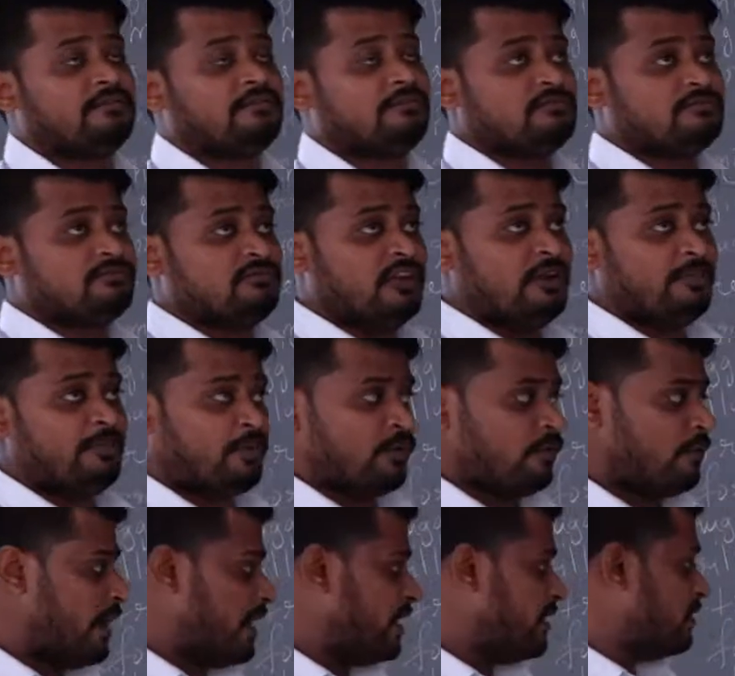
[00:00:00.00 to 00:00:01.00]
will
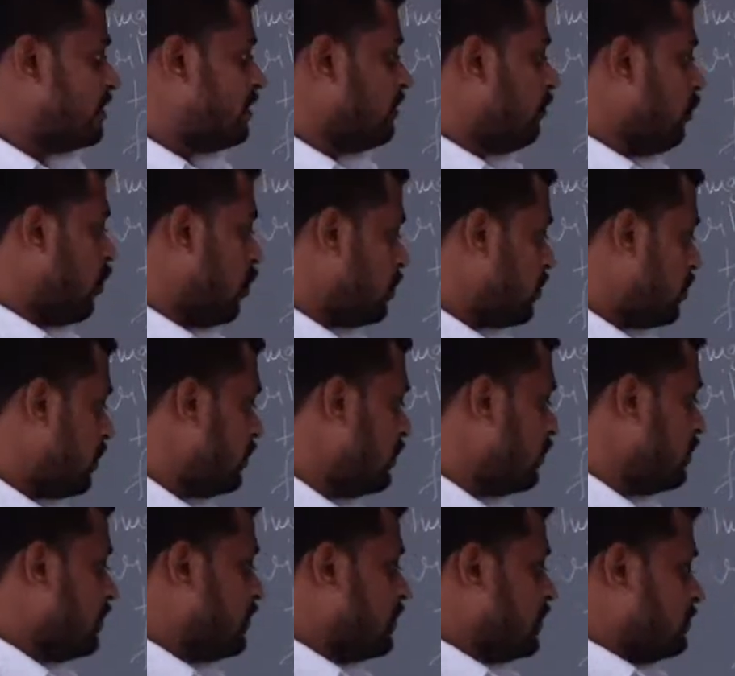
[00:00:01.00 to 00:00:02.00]
provide the
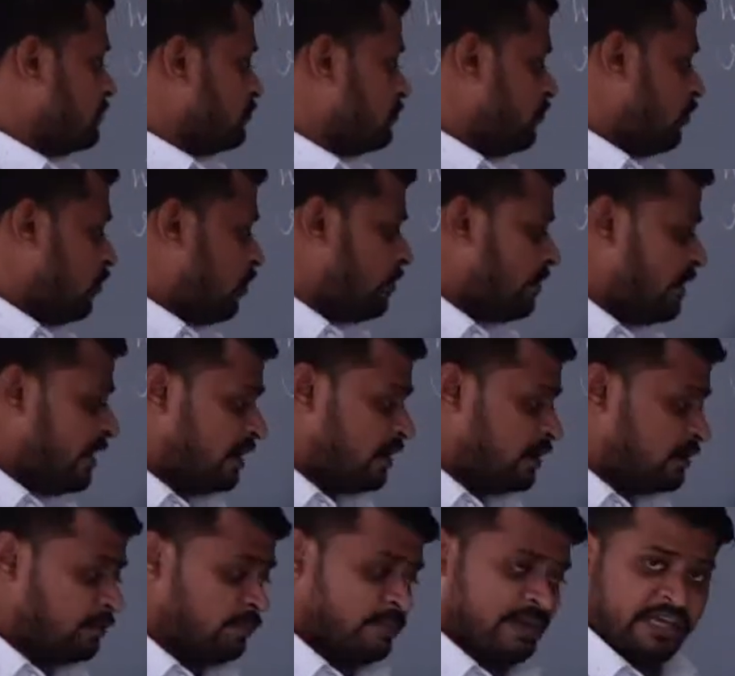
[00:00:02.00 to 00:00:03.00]
water for
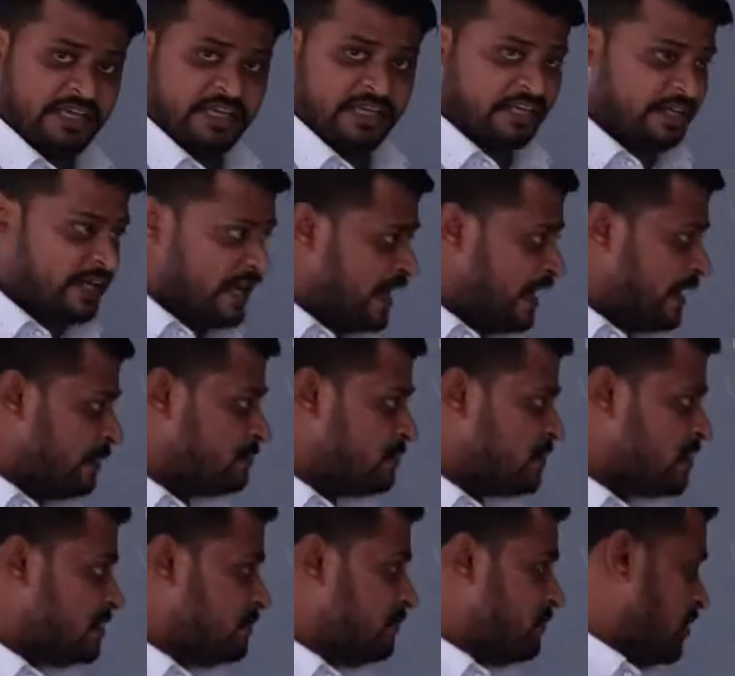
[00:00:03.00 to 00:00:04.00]
making
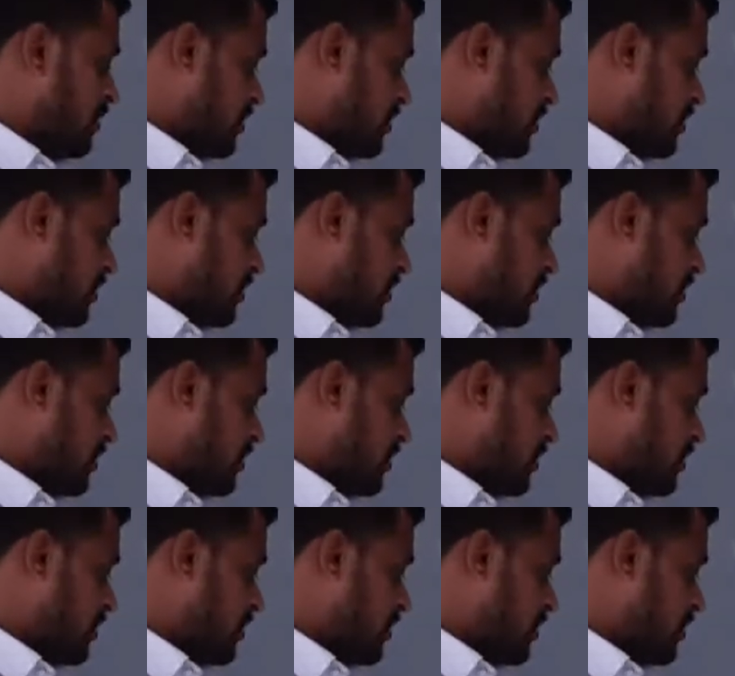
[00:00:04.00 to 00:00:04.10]
dams,